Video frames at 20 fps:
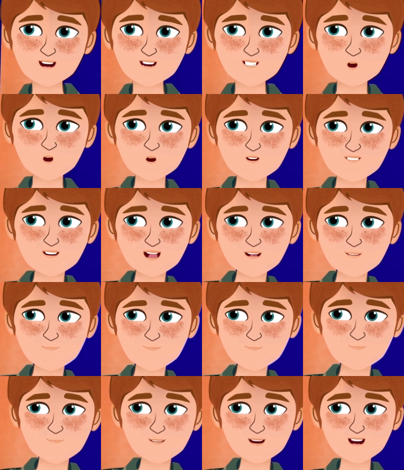earn money
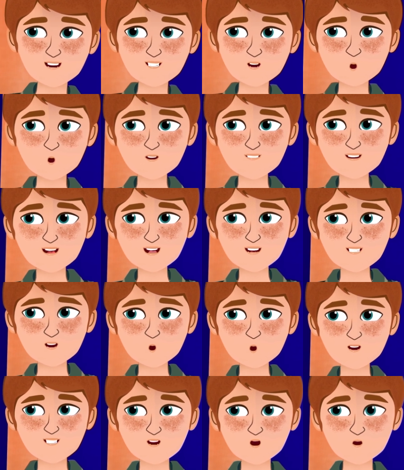while pursuing his
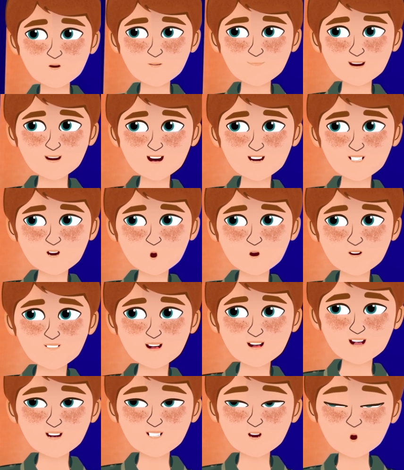dream of being a
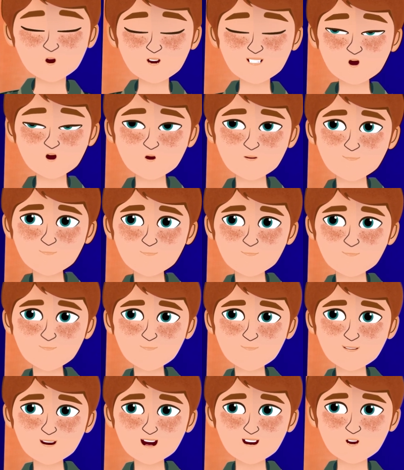basketball player.
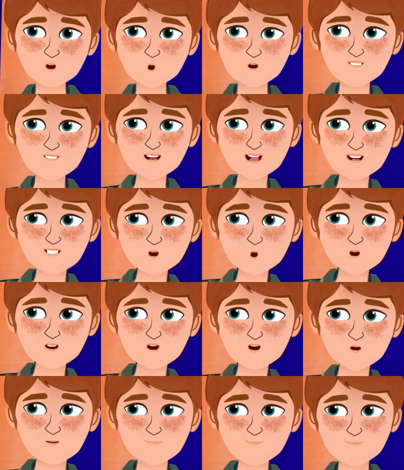By the time we
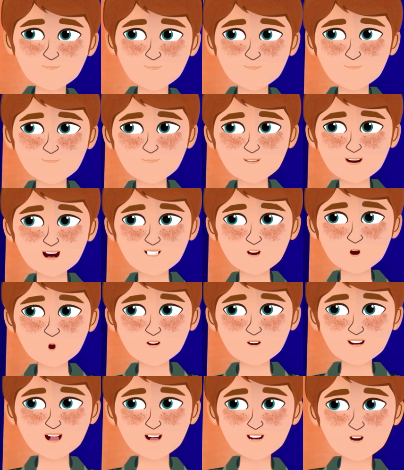met, he had a
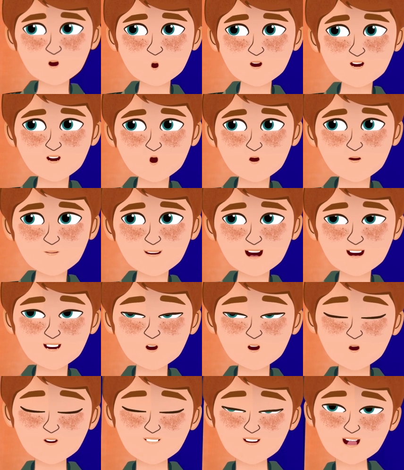chance to play in the
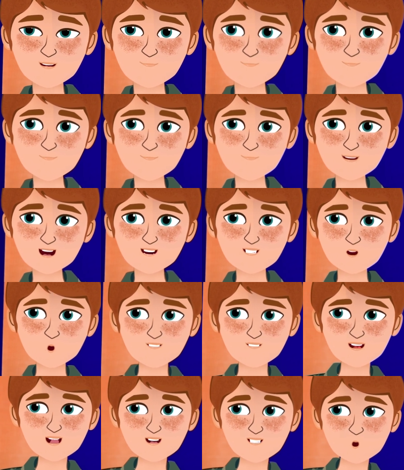NBA. We had a
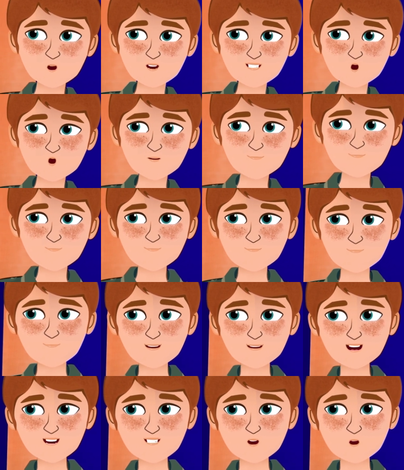connection,
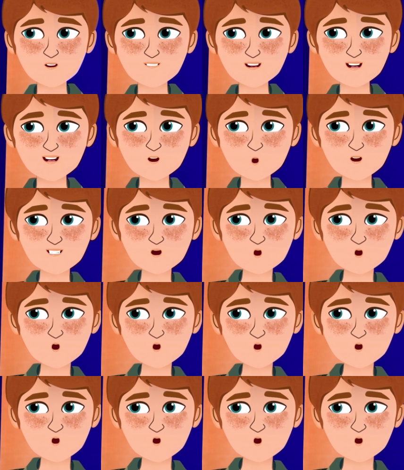and he proposed to